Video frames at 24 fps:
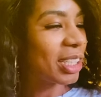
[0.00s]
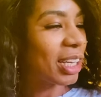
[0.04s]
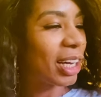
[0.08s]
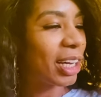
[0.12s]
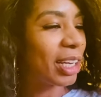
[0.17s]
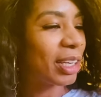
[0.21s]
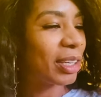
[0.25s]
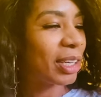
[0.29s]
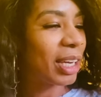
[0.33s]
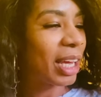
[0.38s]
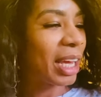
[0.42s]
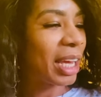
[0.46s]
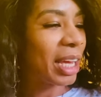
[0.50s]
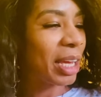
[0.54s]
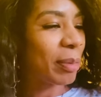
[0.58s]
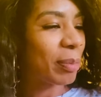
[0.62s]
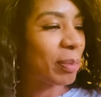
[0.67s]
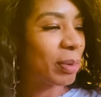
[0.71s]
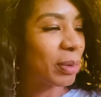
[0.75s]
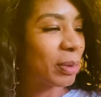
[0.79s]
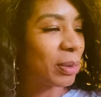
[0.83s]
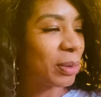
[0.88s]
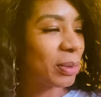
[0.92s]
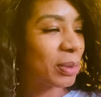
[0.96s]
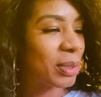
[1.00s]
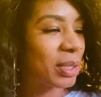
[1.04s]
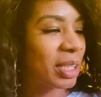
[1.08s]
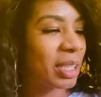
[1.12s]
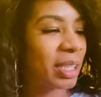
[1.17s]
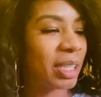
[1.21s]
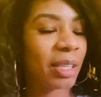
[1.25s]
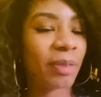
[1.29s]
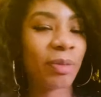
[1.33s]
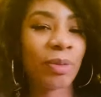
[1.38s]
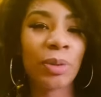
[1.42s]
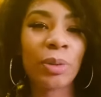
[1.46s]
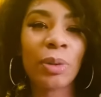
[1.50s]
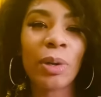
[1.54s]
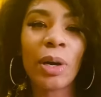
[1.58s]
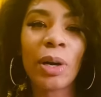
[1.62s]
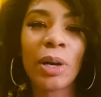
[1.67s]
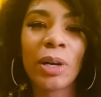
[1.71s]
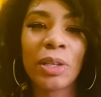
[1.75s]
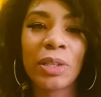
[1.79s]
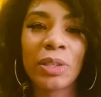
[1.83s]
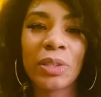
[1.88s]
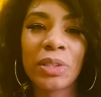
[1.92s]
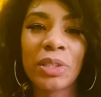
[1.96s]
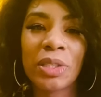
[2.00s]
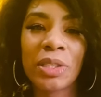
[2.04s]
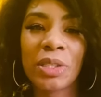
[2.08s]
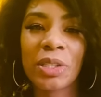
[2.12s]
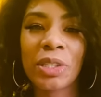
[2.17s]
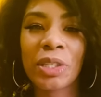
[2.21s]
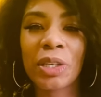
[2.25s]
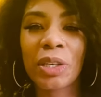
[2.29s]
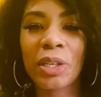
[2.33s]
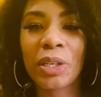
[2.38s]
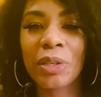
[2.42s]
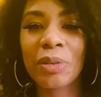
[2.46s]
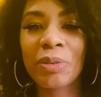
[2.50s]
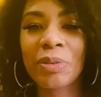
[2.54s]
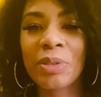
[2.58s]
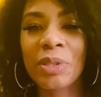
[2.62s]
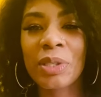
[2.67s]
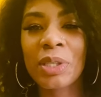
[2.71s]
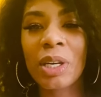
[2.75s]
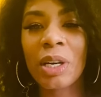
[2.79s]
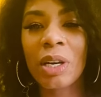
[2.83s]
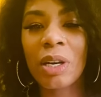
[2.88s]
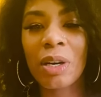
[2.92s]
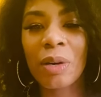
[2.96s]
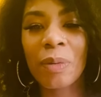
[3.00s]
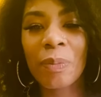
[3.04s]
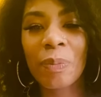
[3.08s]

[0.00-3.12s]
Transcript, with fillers: unable to give you all you deserve. So